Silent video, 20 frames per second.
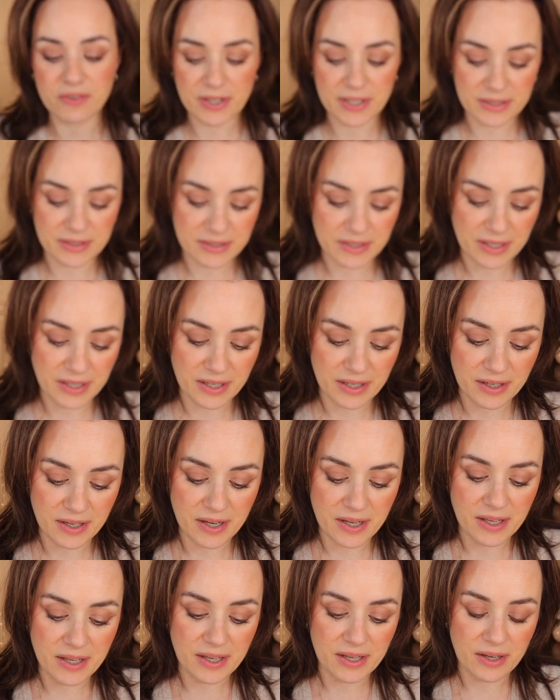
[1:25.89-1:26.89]
right there.
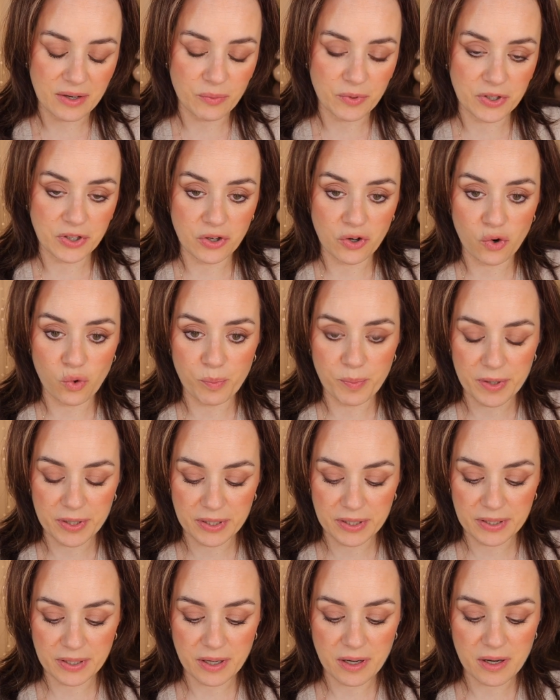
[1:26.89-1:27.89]
And when you open
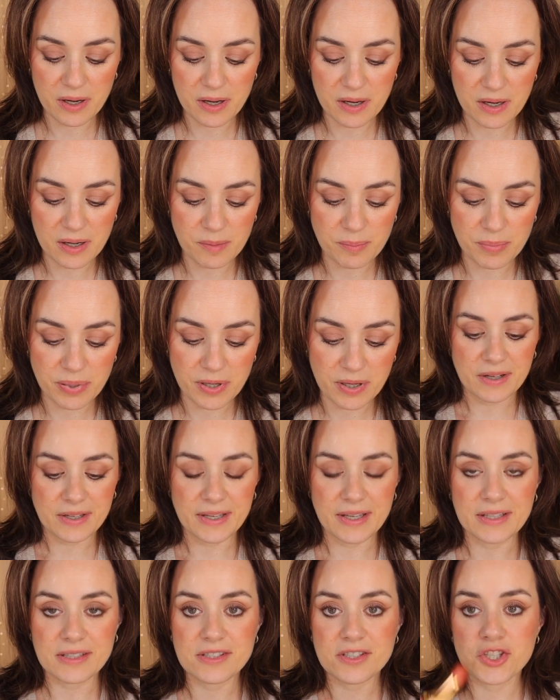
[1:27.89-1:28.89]
it up,
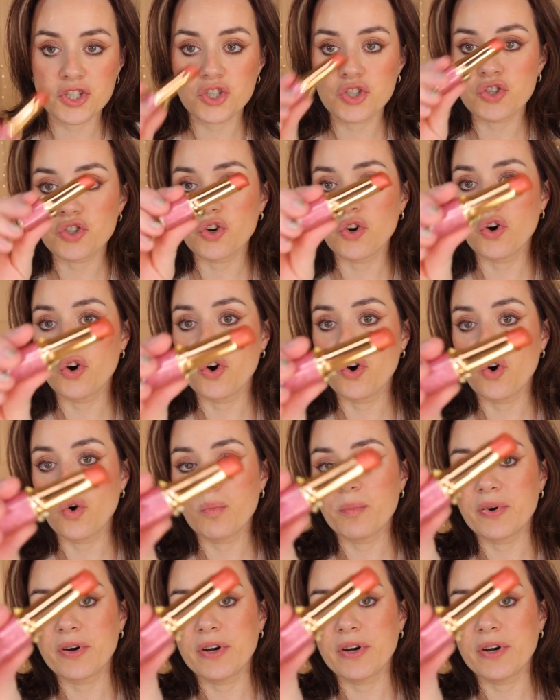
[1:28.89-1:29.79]
it's so